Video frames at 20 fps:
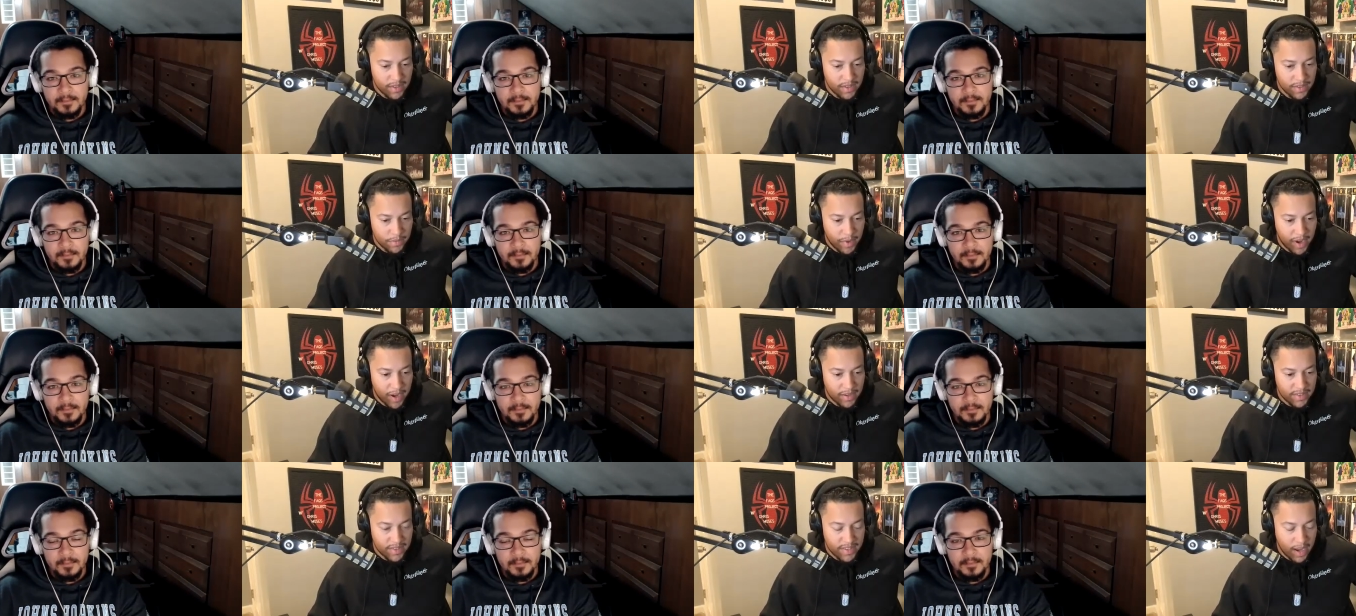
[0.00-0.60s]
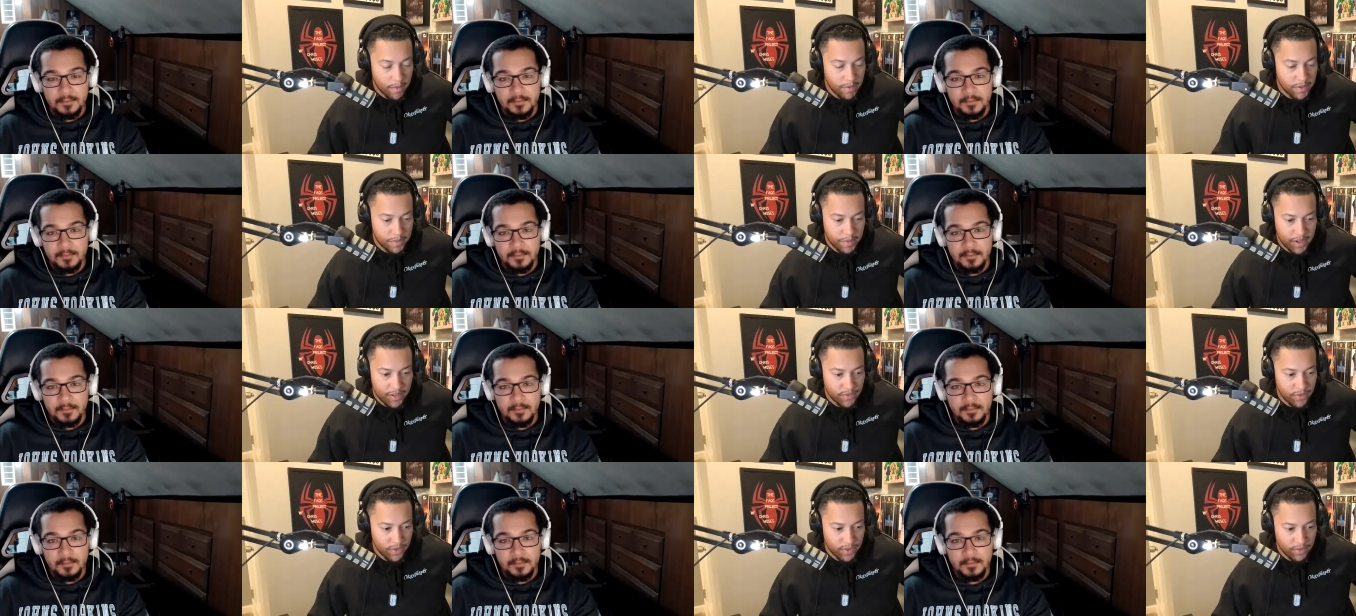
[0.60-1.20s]
Speaker 1: uh,
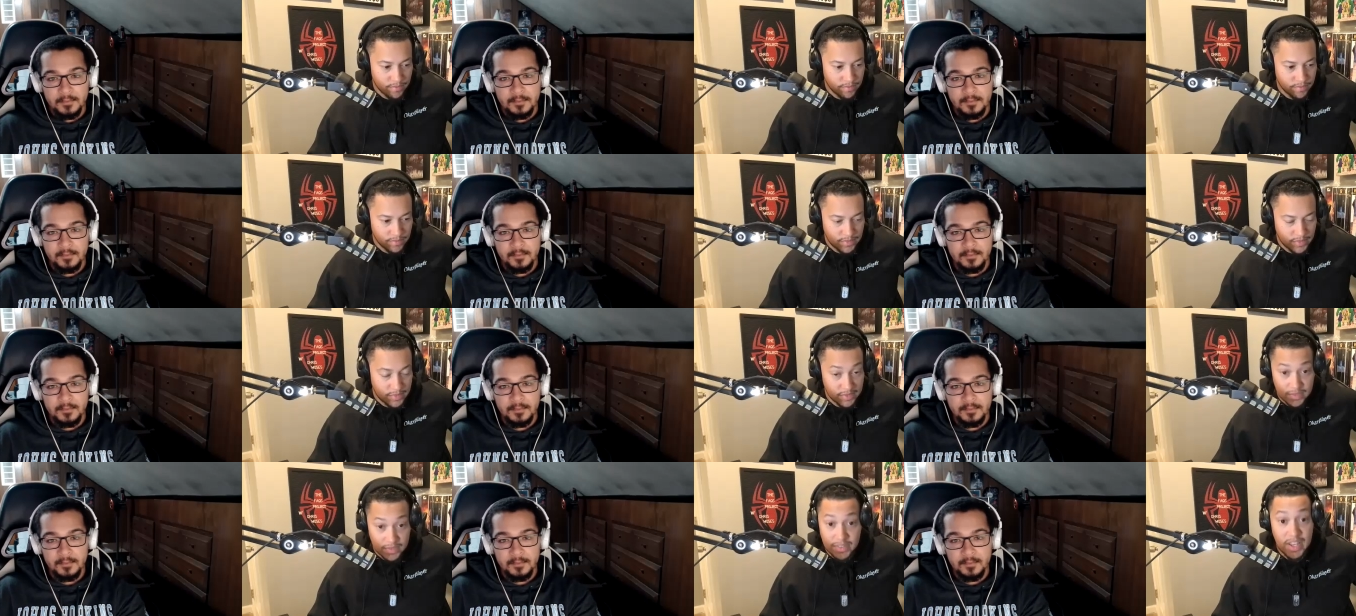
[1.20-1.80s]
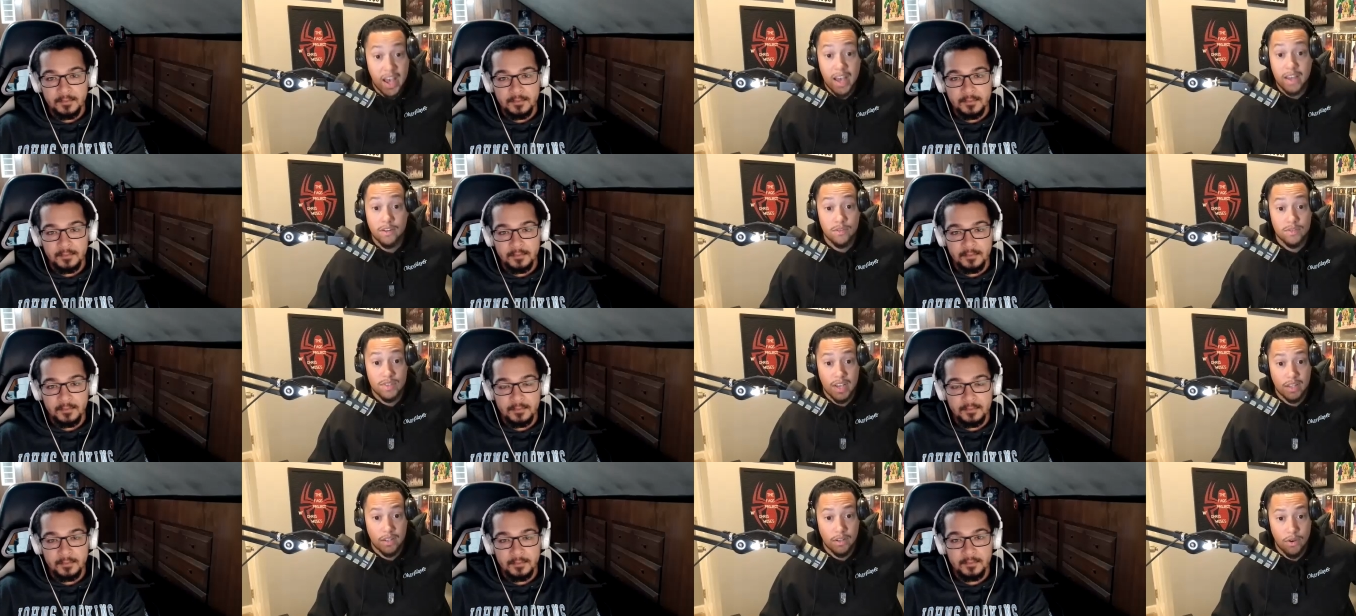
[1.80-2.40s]
cyberspace for God
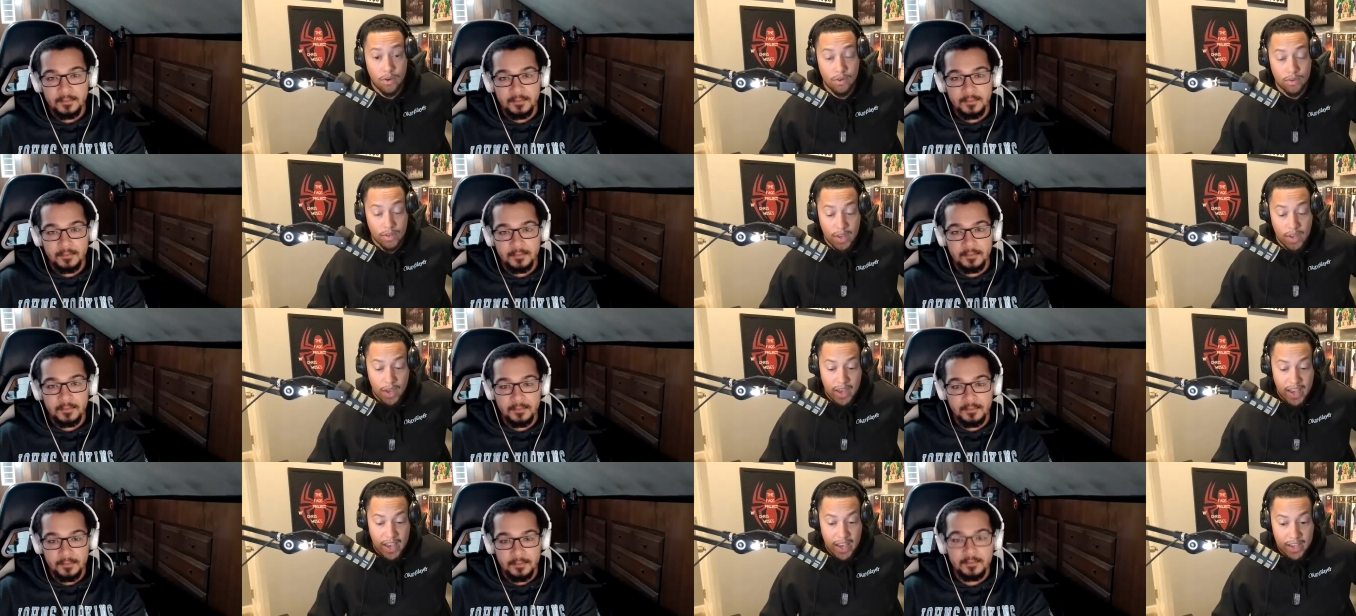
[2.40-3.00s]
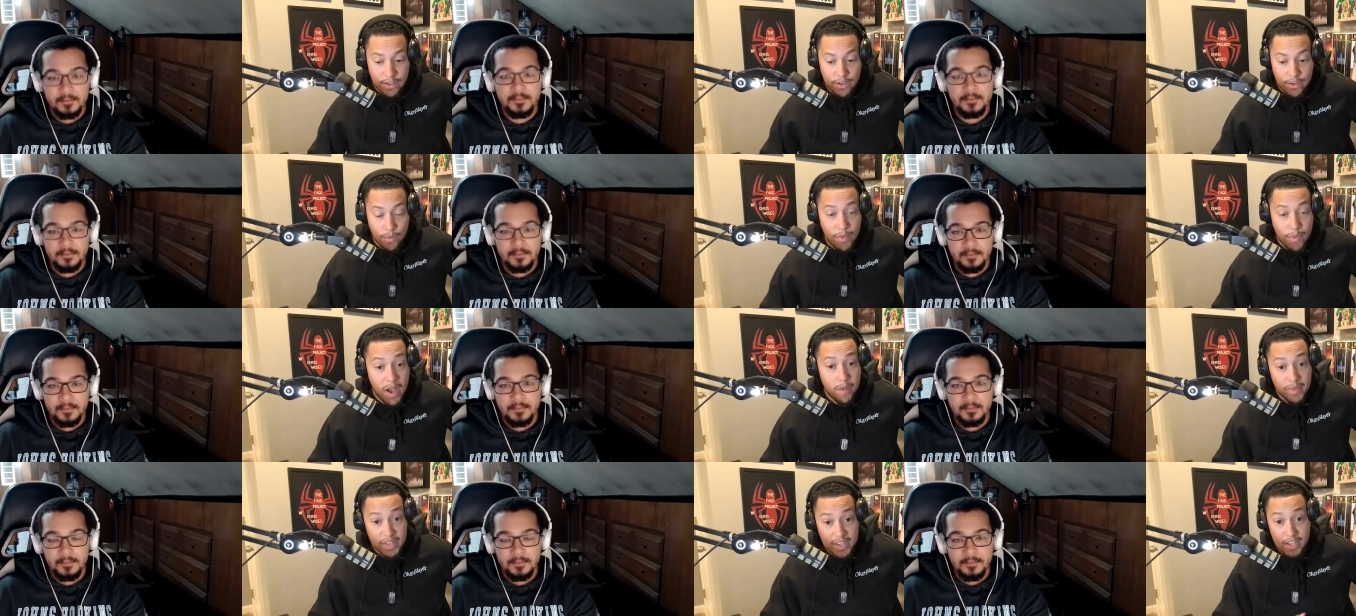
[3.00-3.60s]
knows how long. In your
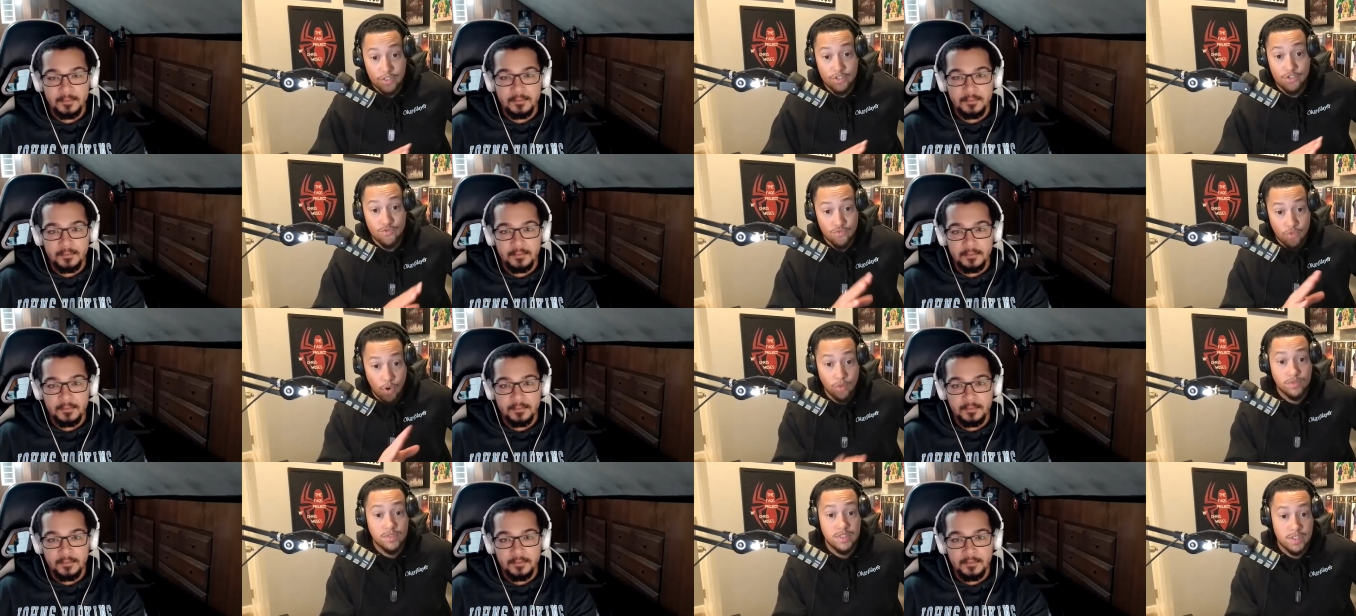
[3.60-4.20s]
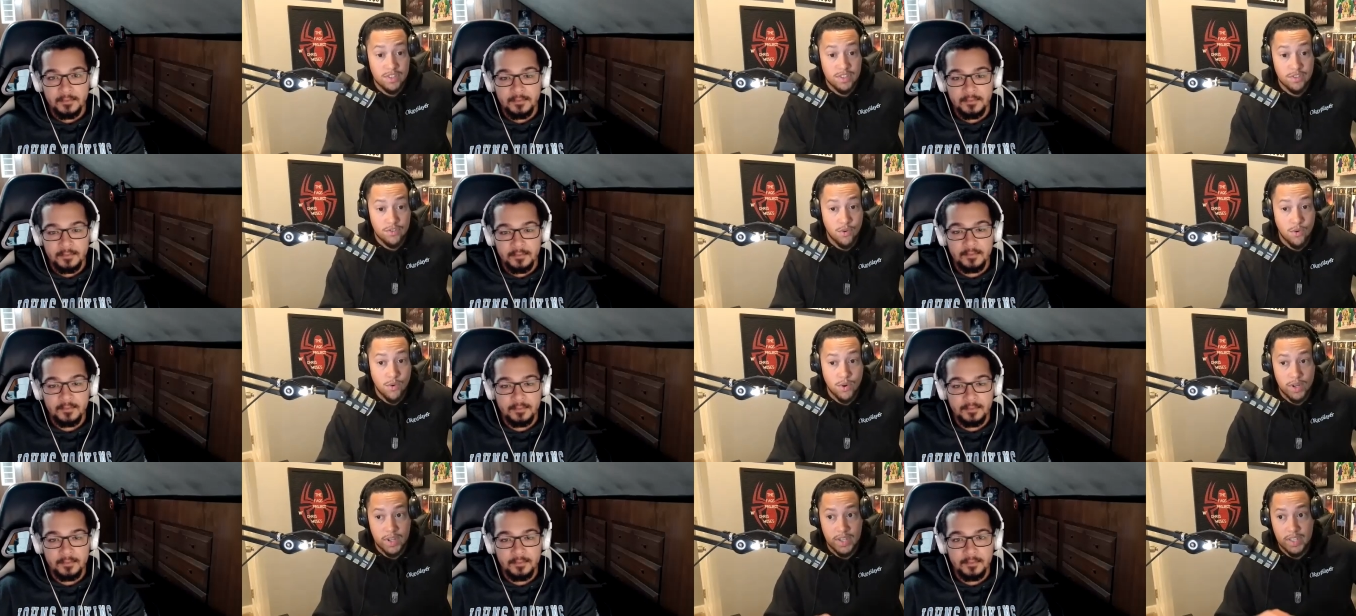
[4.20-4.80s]
mind, because you wrote this
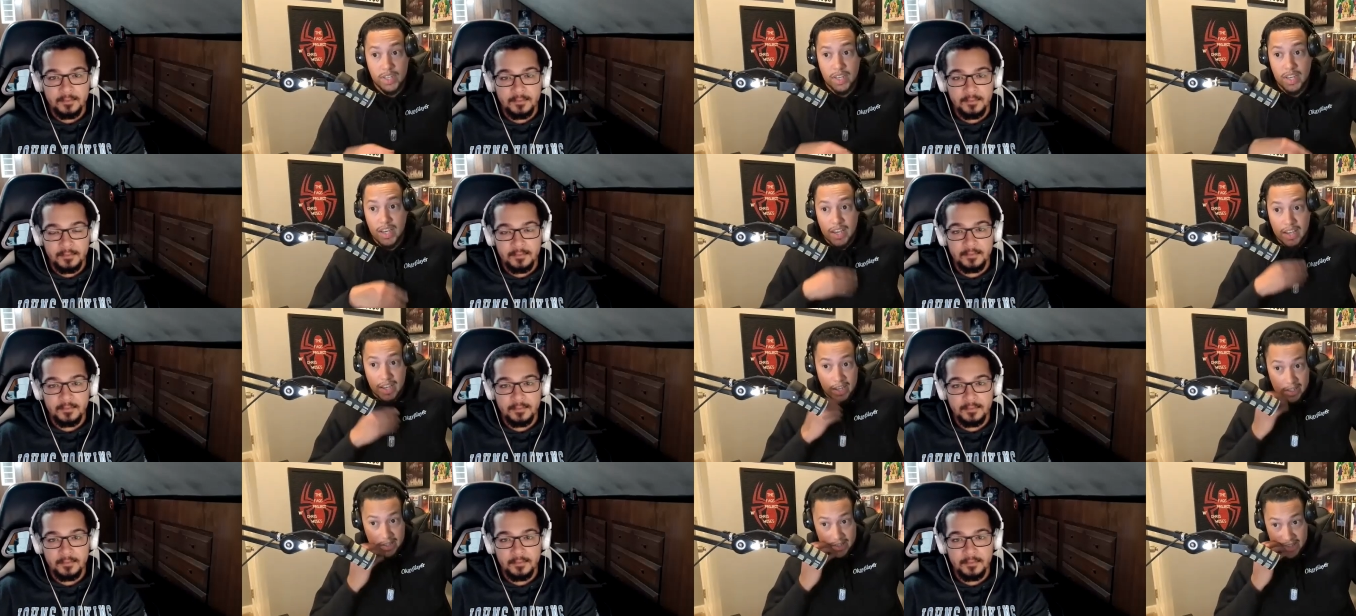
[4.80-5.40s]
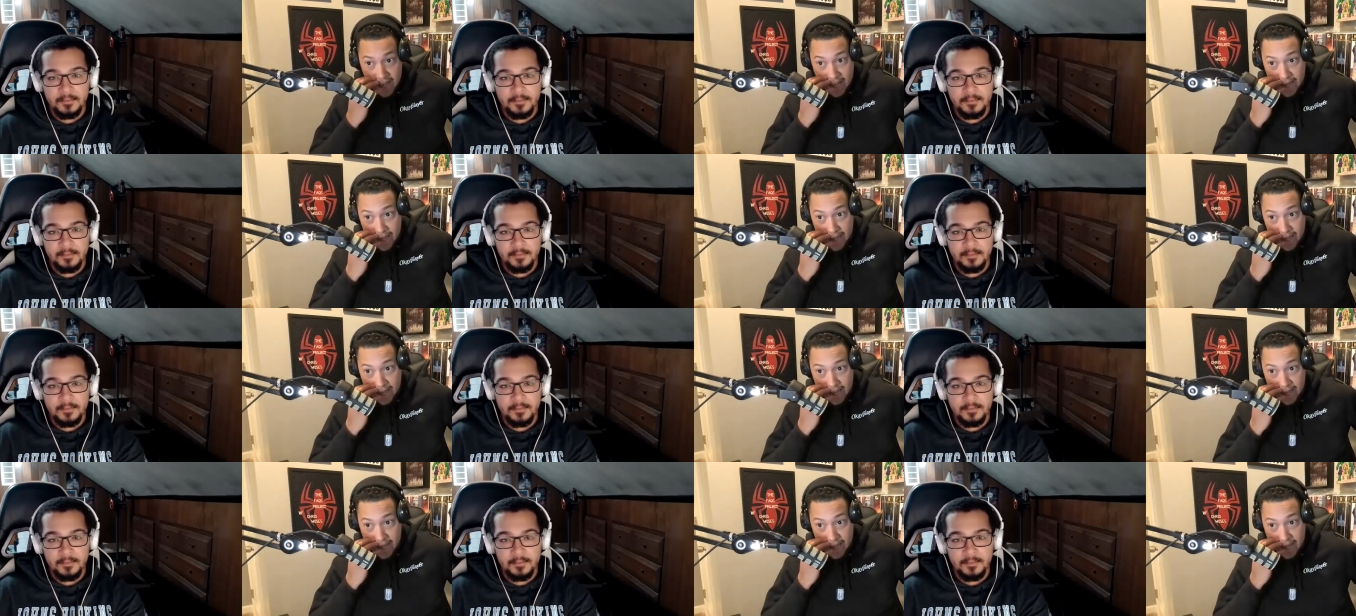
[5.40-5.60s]
story, it's